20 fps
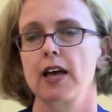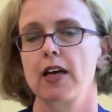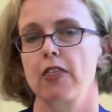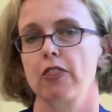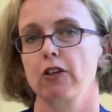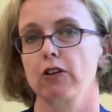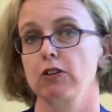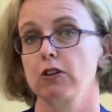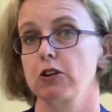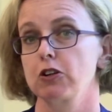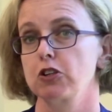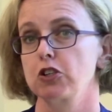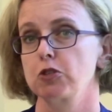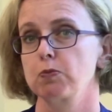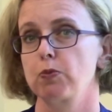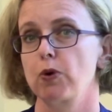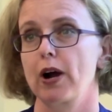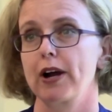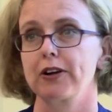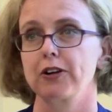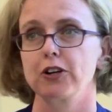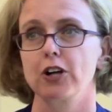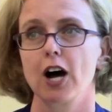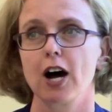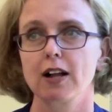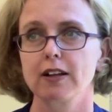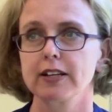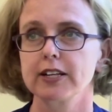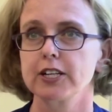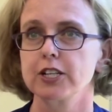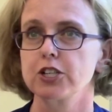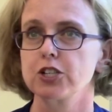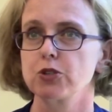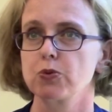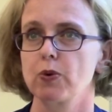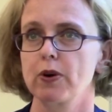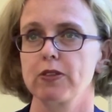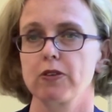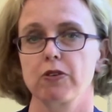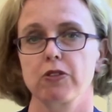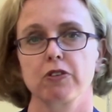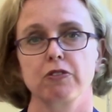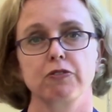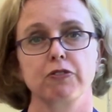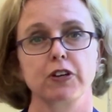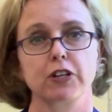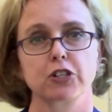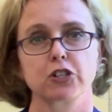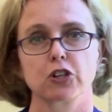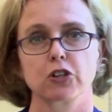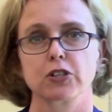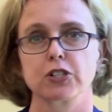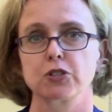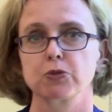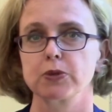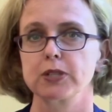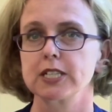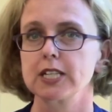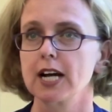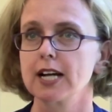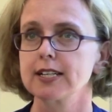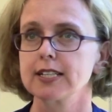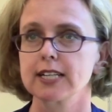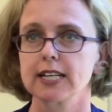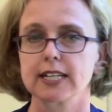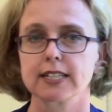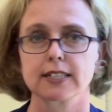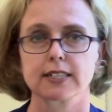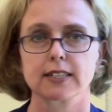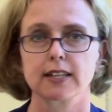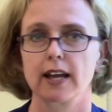the learner's prior knowledge, whether the feature is redundant,